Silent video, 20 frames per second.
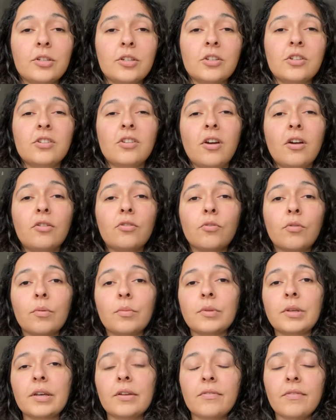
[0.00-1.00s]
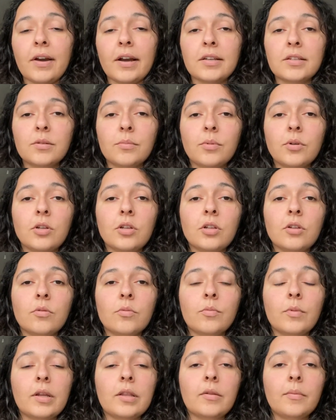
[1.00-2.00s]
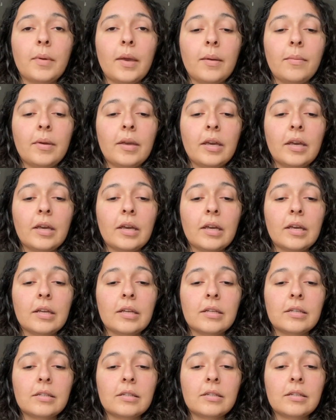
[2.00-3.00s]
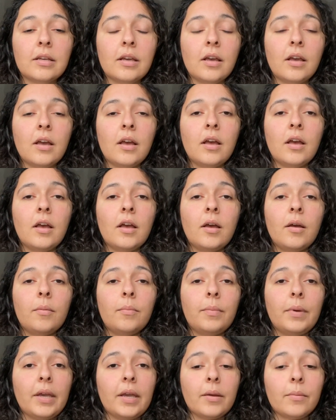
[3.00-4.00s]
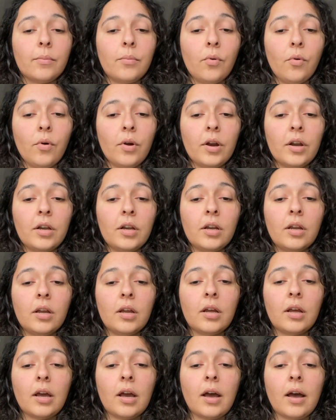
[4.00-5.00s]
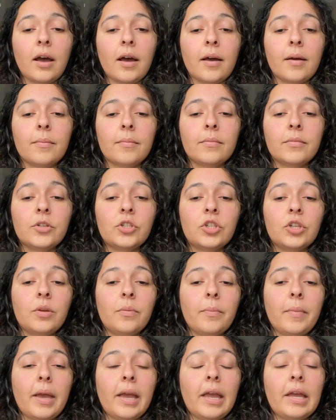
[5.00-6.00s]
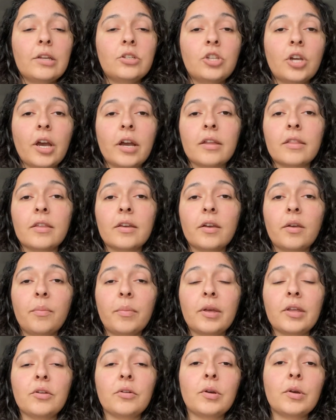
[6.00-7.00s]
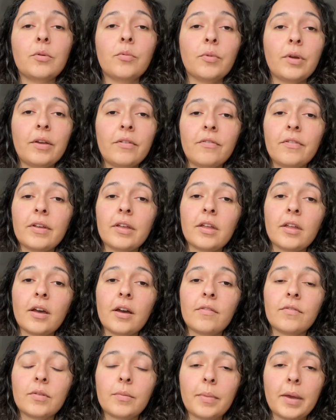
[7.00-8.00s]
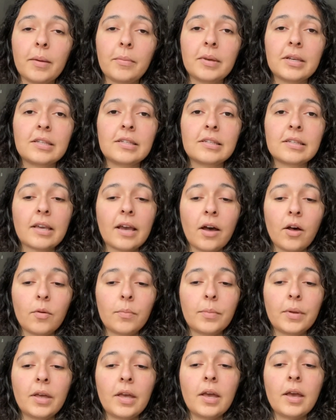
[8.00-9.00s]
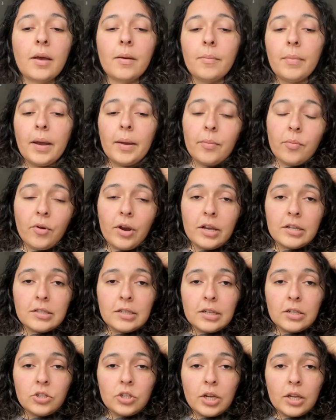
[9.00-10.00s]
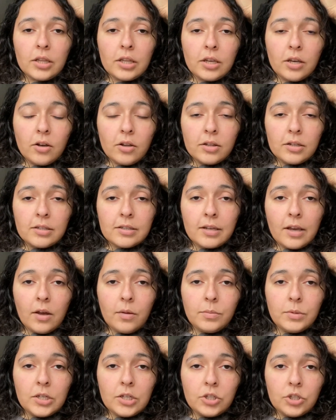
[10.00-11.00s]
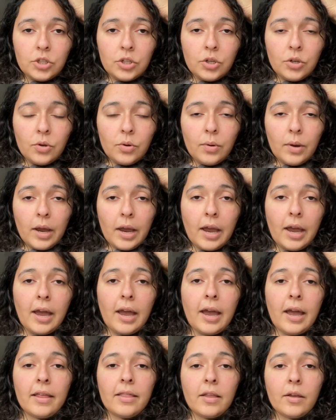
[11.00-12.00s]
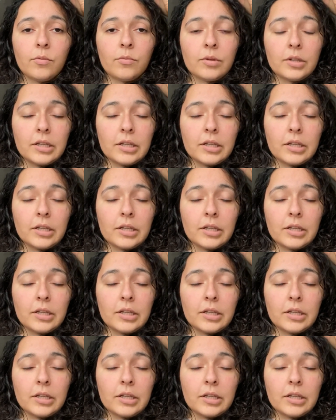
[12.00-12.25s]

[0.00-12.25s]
is not normally advisable when the baby is being born, she may check the capillary refill of the baby's scalp by pressing gently on the scalp tissue and then